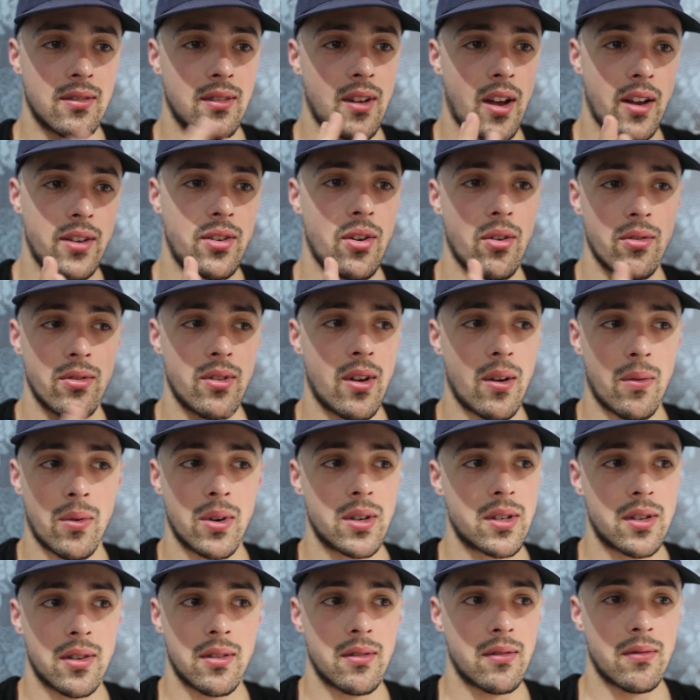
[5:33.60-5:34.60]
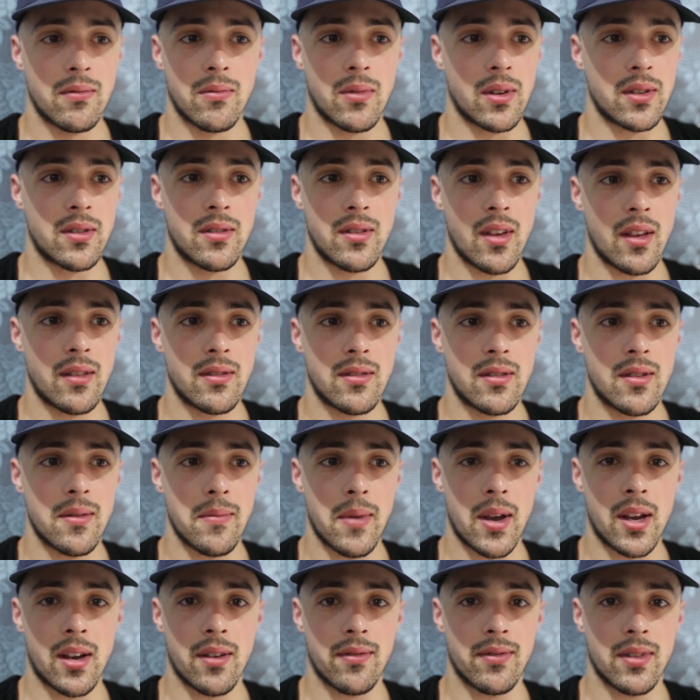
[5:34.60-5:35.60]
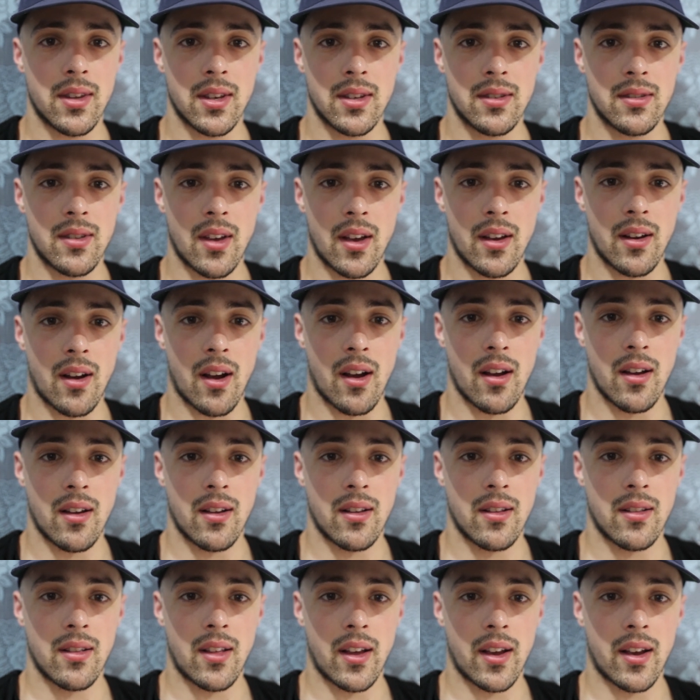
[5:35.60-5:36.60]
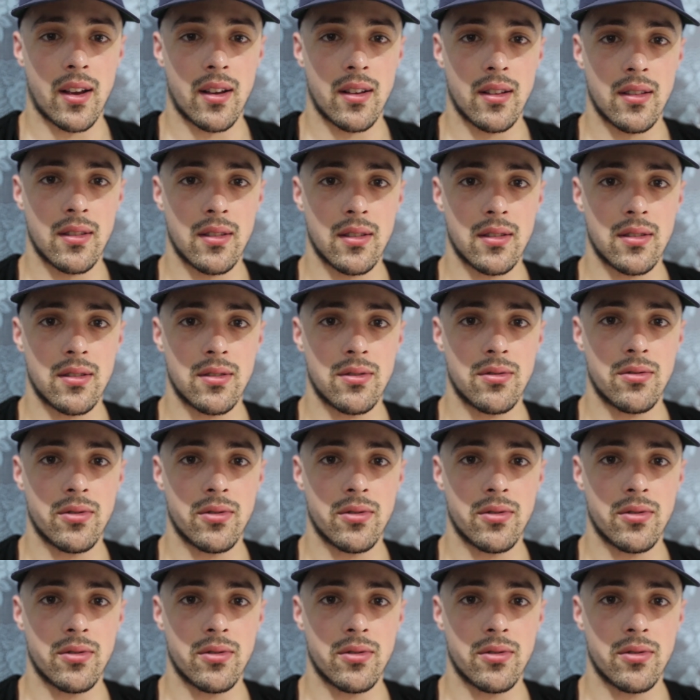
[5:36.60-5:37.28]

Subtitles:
I don't know what sense to make of this. This is